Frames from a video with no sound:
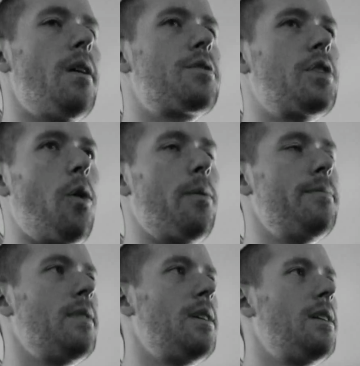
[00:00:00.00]

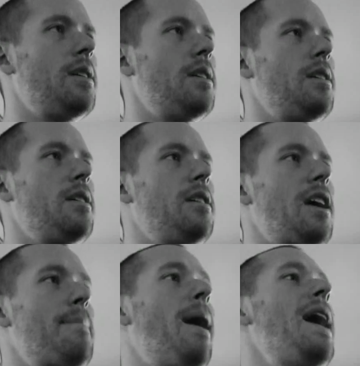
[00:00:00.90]
So,
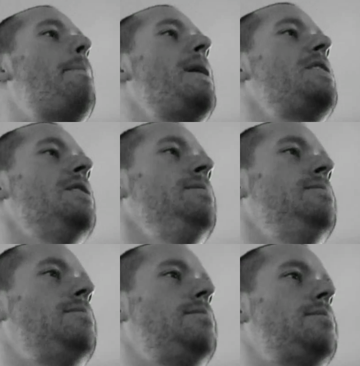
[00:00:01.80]
in my opinion,
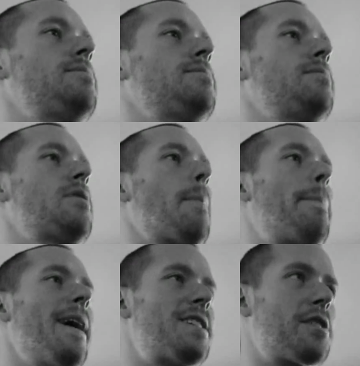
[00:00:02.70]
the
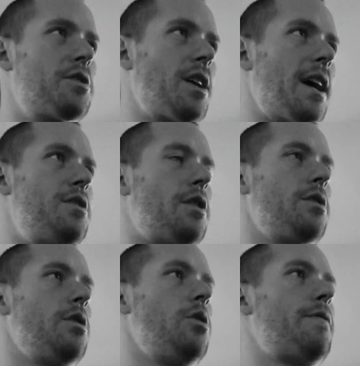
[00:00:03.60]
best exercise you
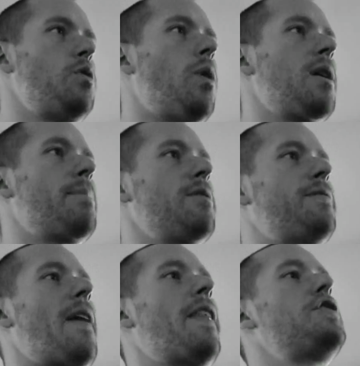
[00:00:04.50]
can do if you want to burn
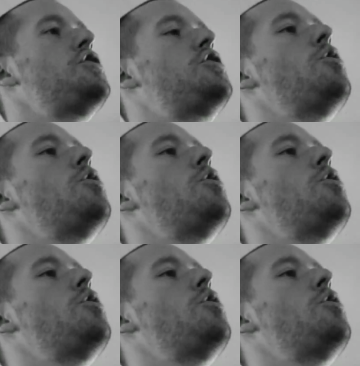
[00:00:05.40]
fat that you should